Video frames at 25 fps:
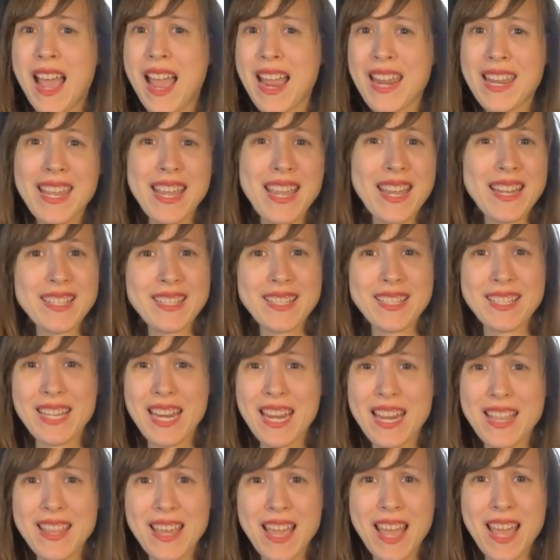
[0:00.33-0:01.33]
I can't
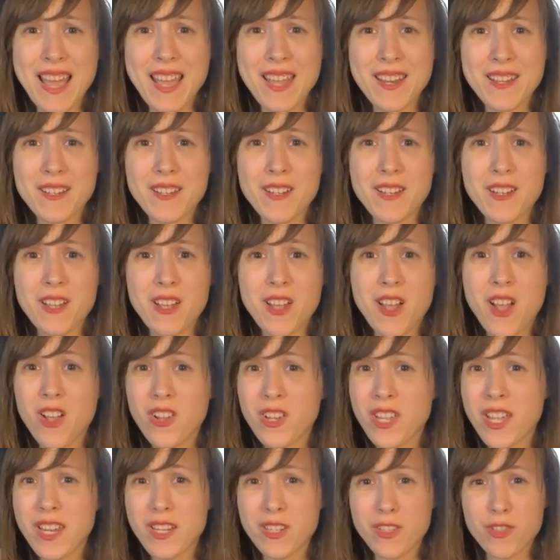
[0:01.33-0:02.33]
say that.
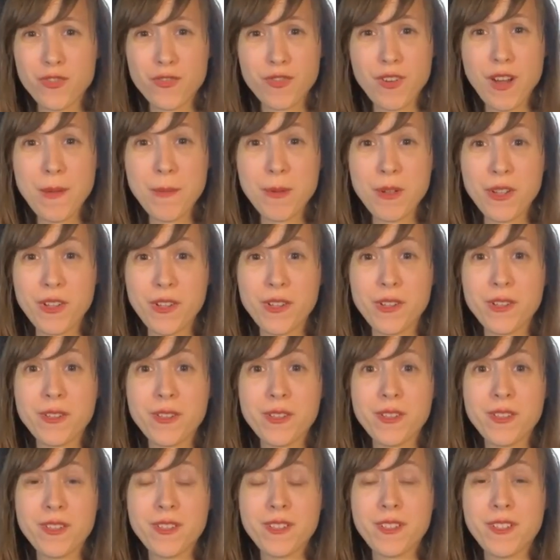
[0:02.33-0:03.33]
I'll get in trouble.
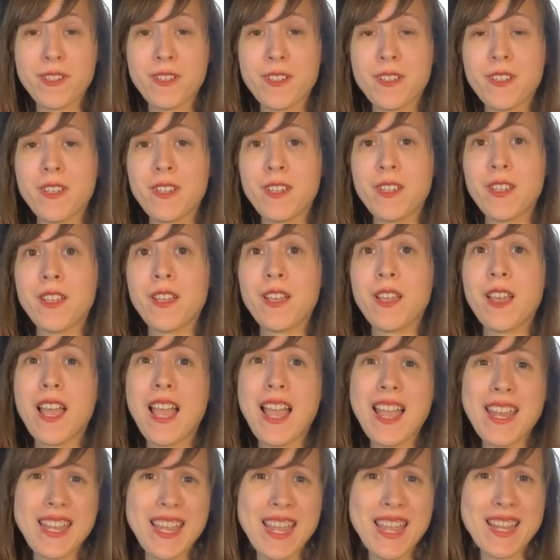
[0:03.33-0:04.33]

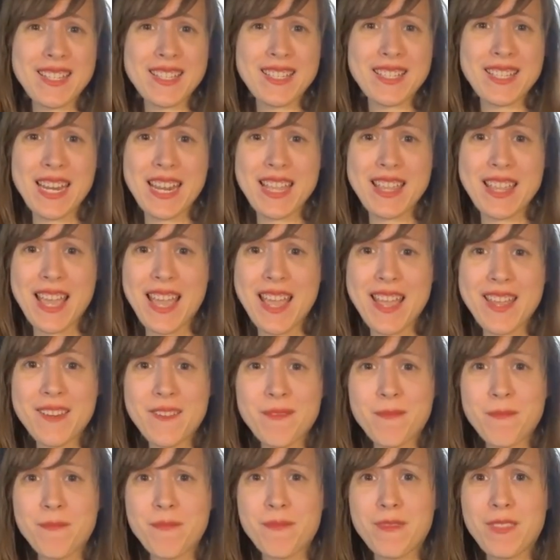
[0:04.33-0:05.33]
I can't say that.
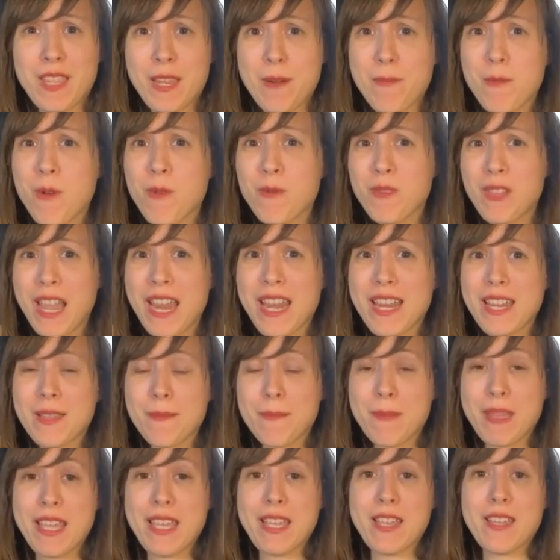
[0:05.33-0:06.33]
They won't
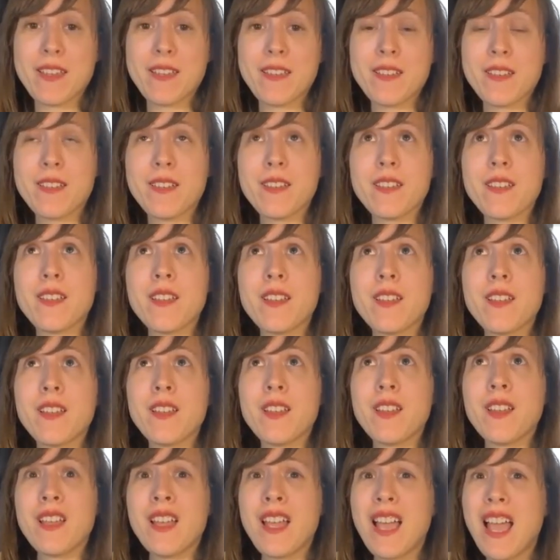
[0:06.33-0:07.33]
like me.
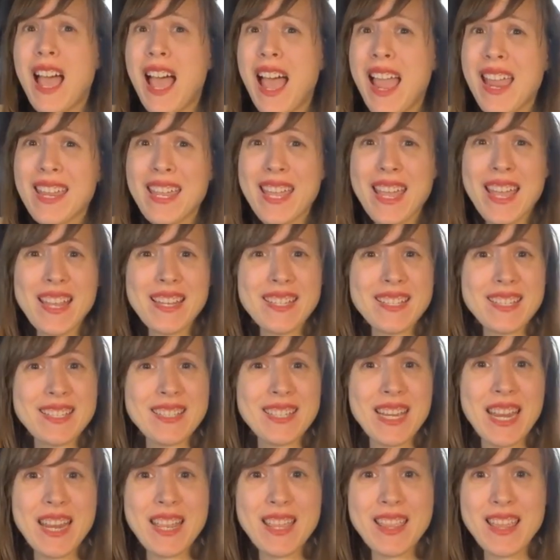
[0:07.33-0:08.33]
I can't
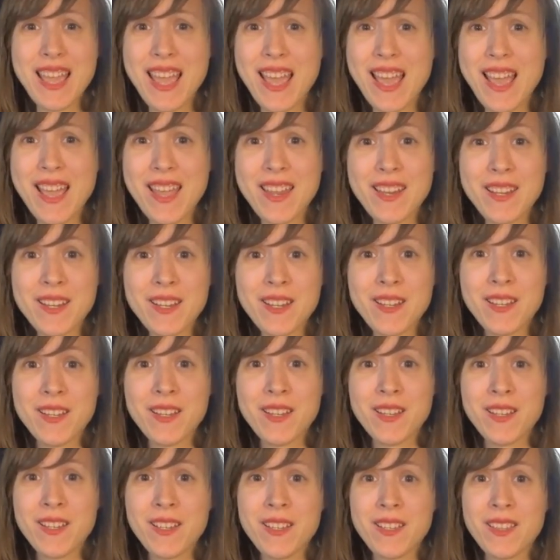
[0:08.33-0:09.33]
say that.
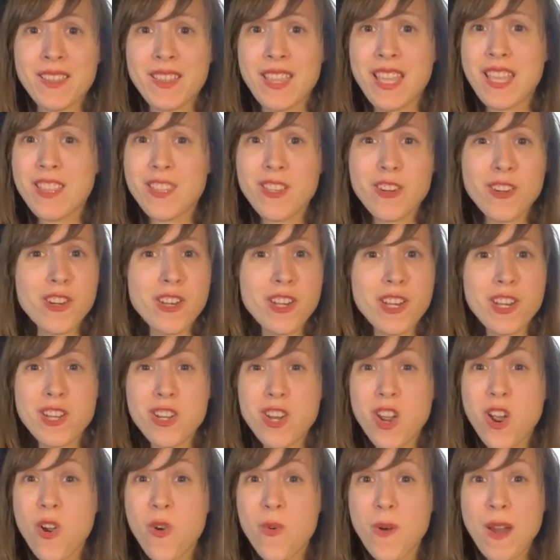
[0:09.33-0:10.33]
Then they're going to
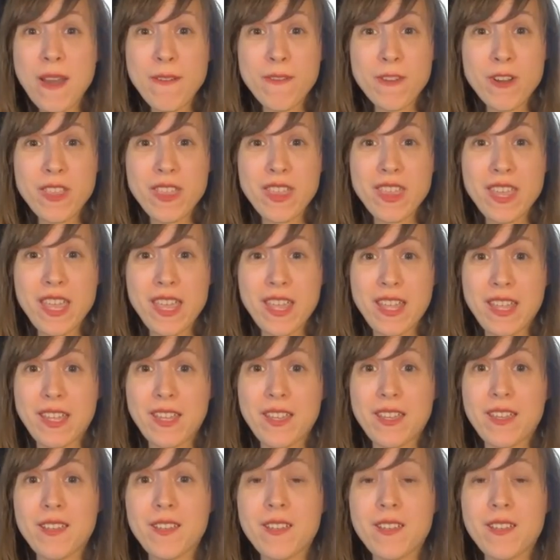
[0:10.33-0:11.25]
know everything.